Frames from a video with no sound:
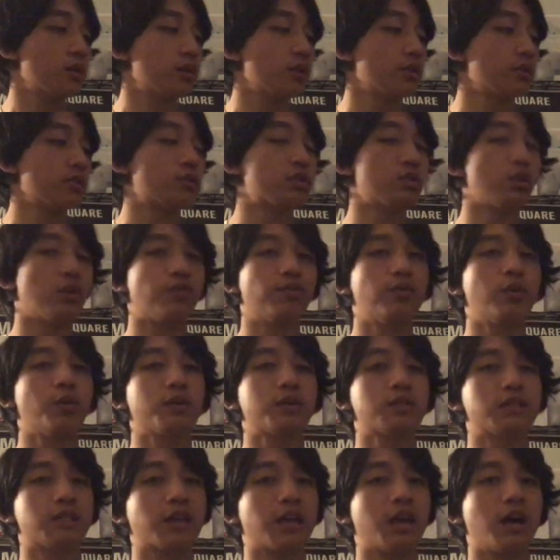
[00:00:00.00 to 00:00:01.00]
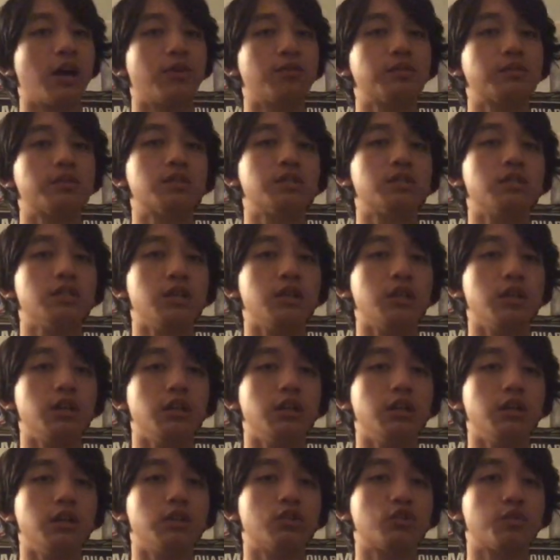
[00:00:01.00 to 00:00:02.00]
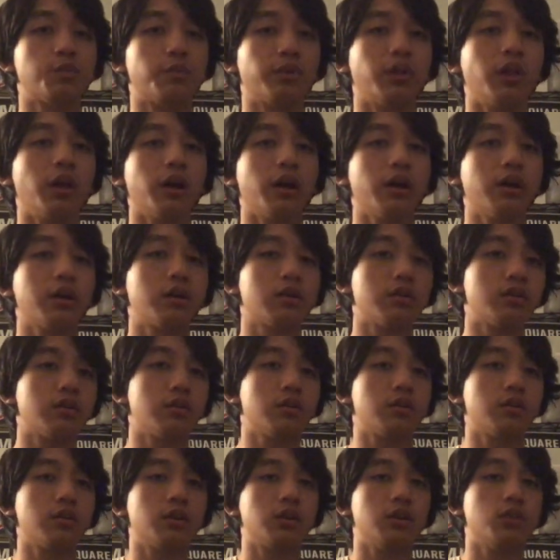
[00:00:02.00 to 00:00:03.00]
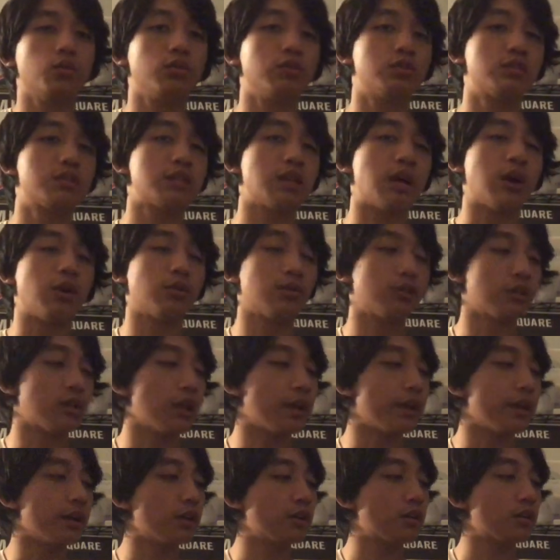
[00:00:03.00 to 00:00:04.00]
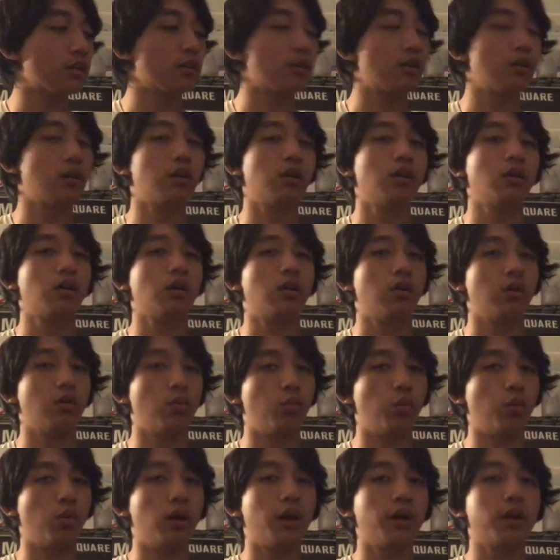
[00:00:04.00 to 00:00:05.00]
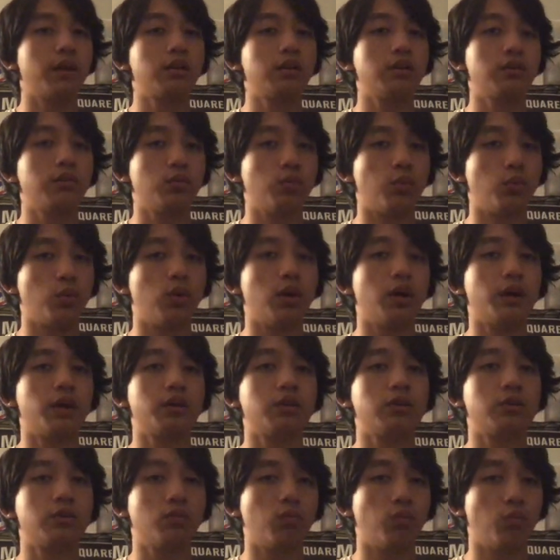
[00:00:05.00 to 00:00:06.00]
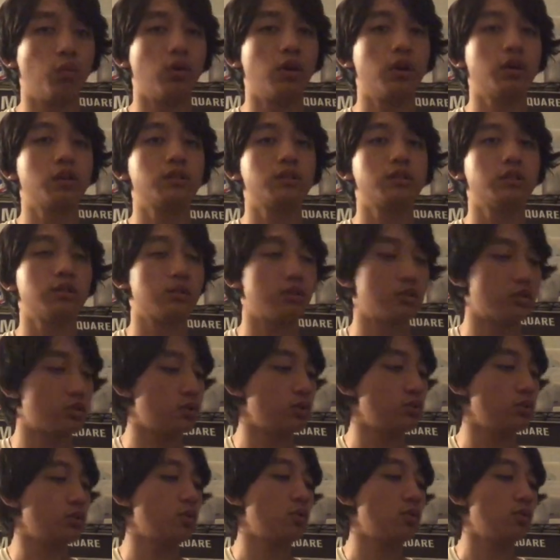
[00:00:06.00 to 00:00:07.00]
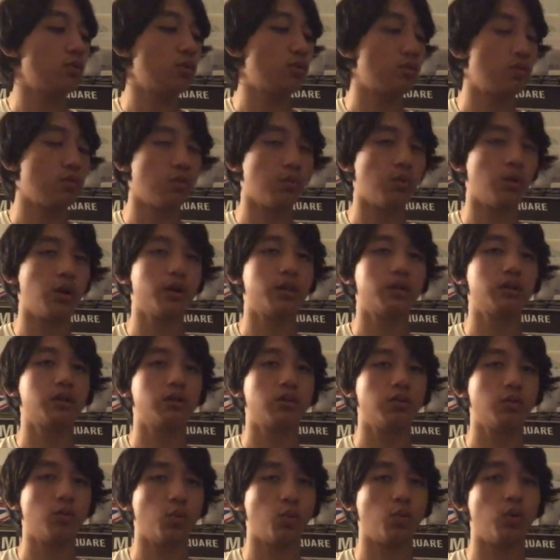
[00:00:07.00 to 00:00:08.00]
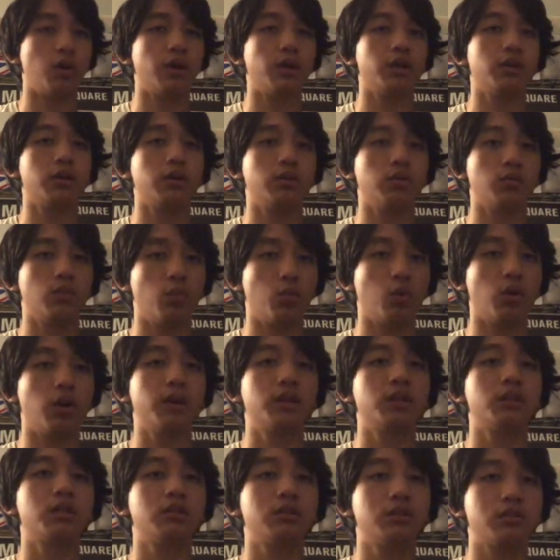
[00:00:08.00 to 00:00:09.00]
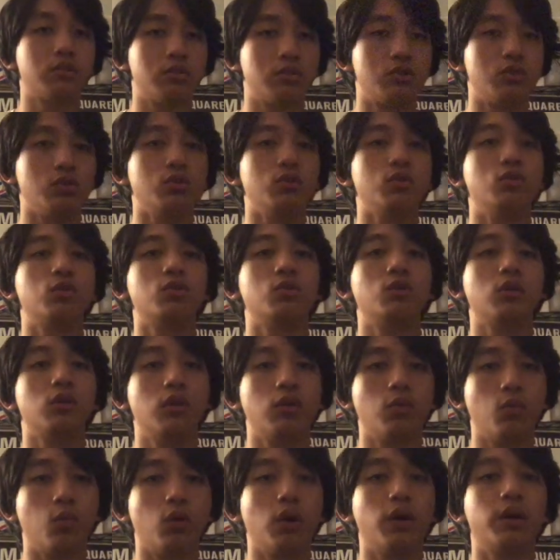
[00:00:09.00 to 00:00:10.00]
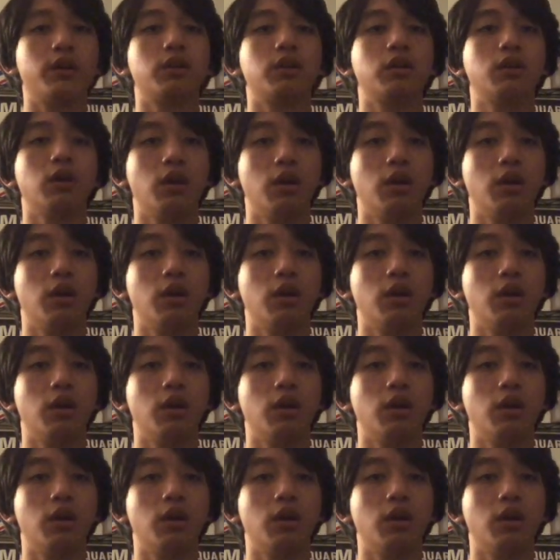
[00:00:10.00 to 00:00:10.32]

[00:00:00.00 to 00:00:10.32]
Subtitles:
So if we were to count each pluck, it would sound like 1, 1, 1, 2, 1, 1, 1, 2, 1,